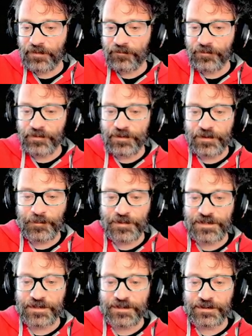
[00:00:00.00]
For this
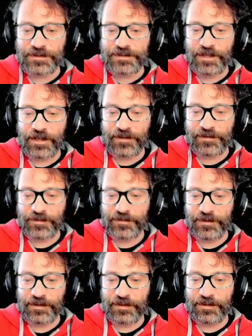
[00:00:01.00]
particular test,
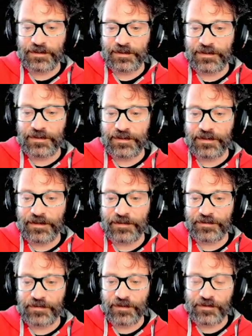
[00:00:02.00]

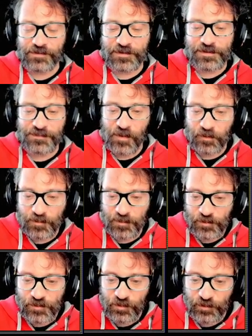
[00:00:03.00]
it's kind of just a
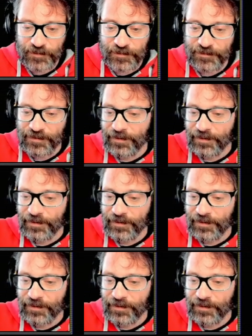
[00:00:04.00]
multiple choice.